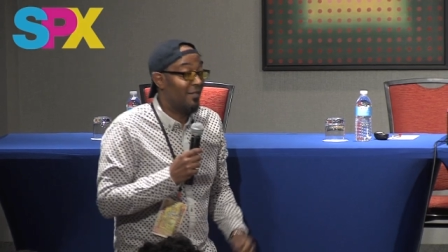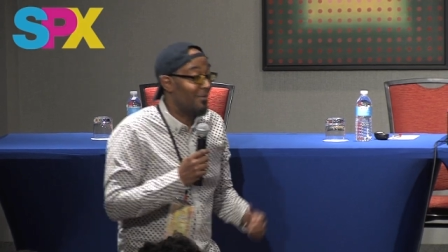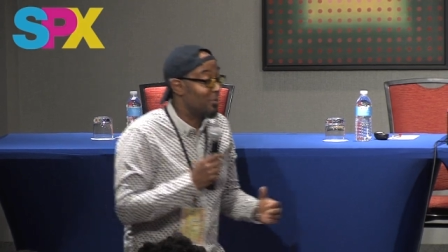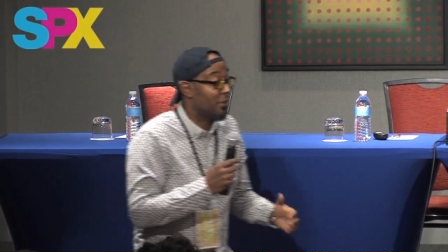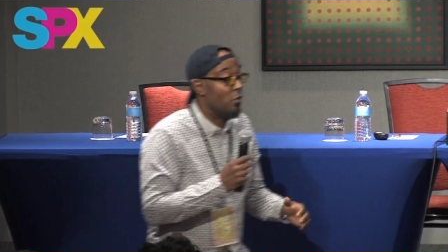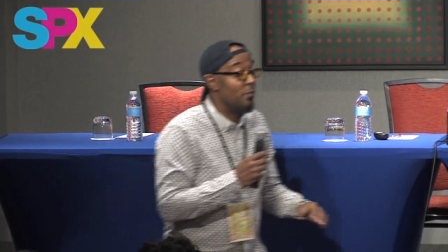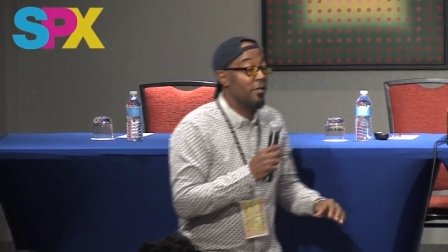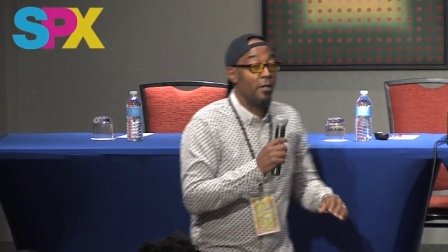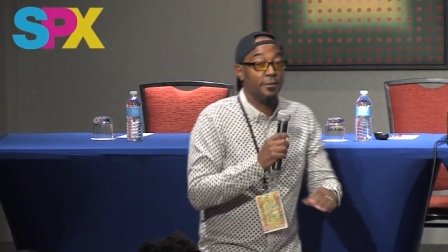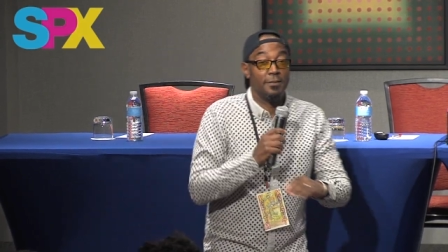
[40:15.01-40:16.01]
And I was like, oh my
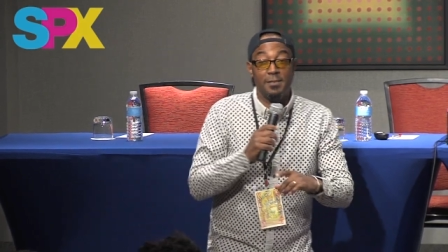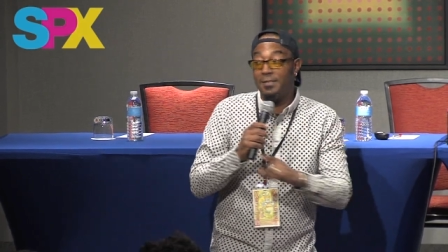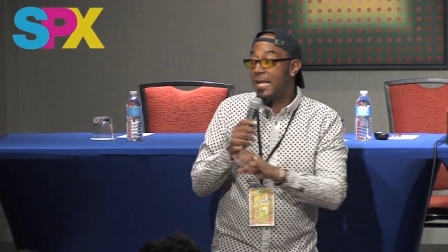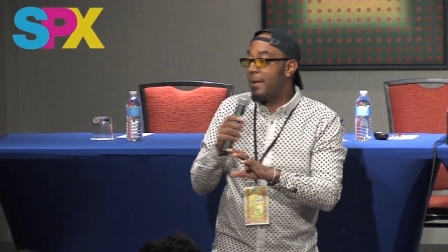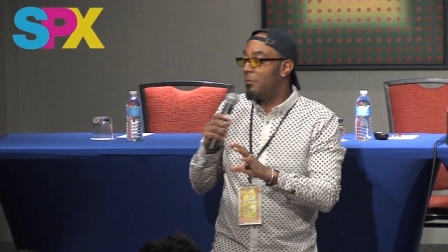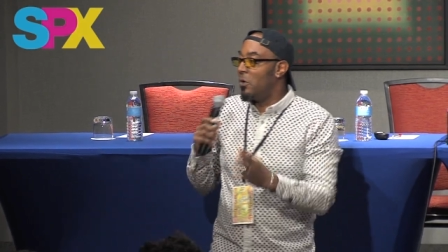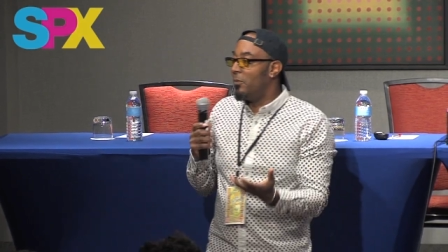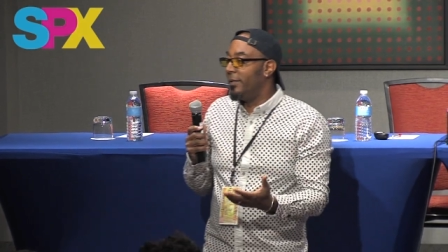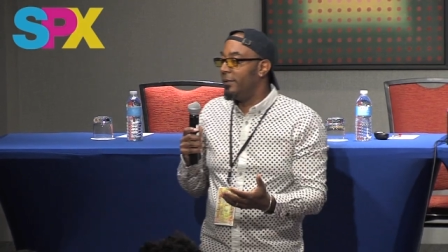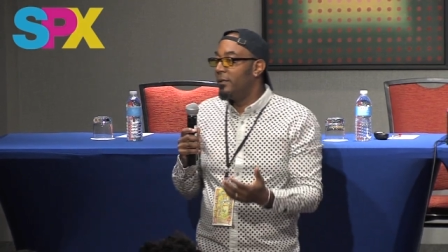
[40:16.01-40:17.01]
God, this is that
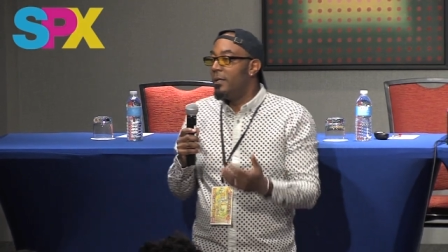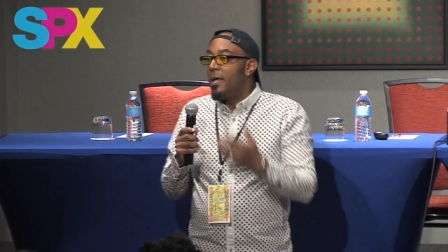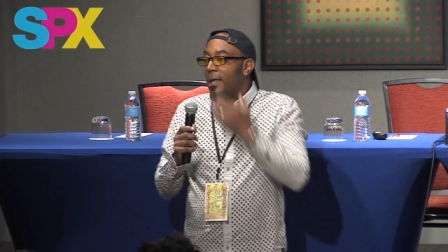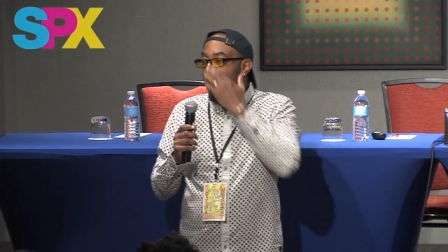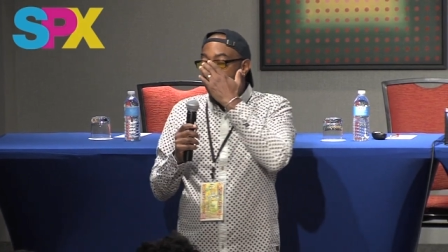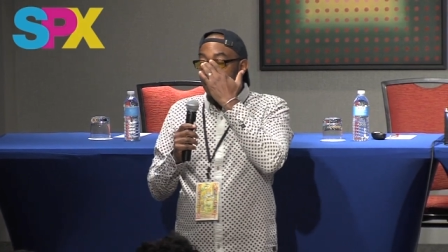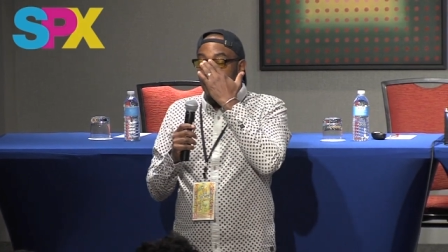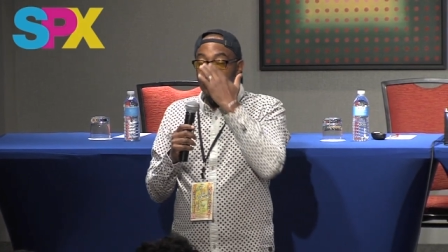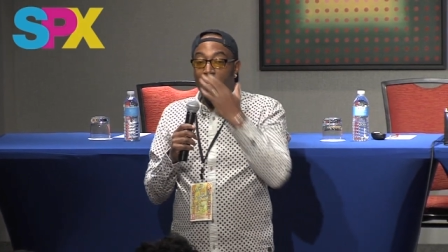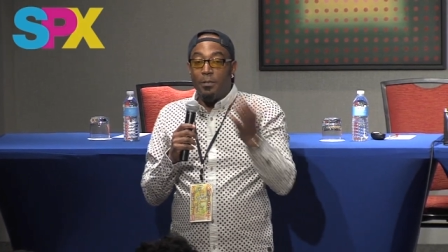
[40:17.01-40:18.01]
moment that I've
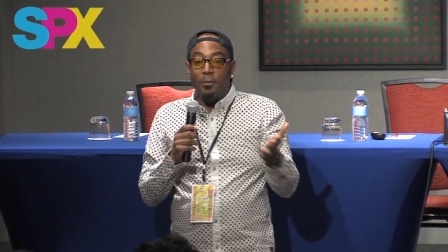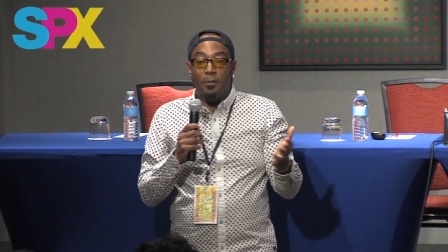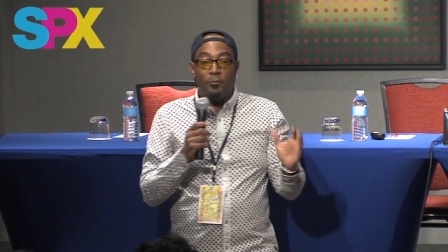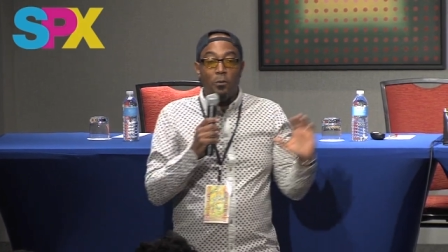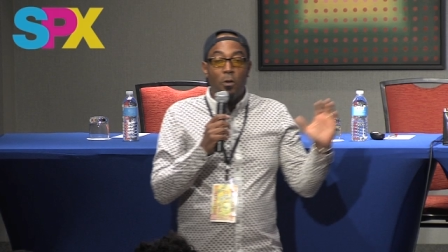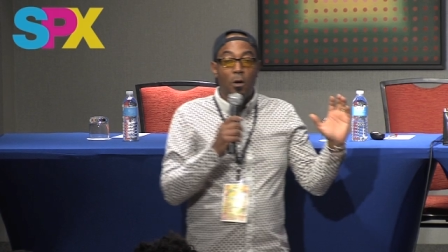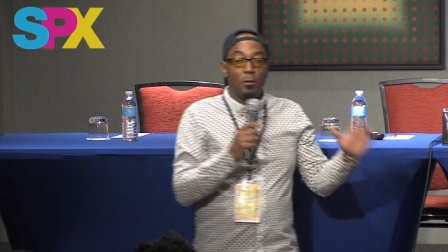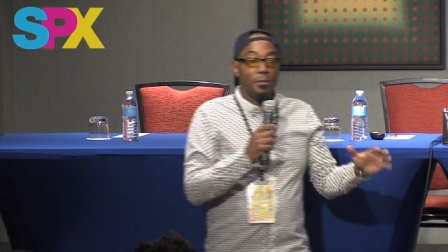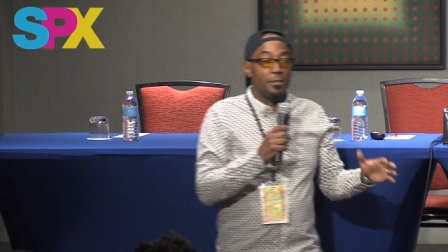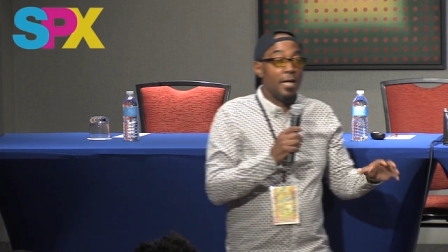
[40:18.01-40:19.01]
been writing about for
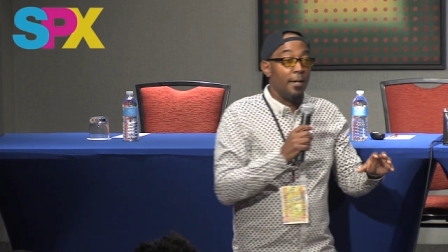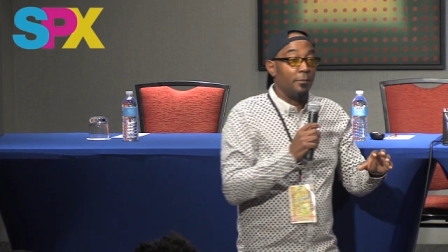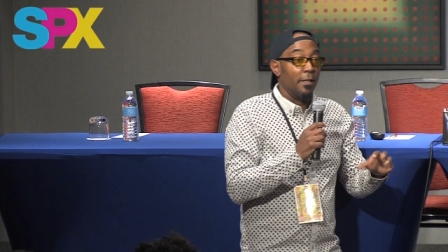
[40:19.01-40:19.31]
all this time.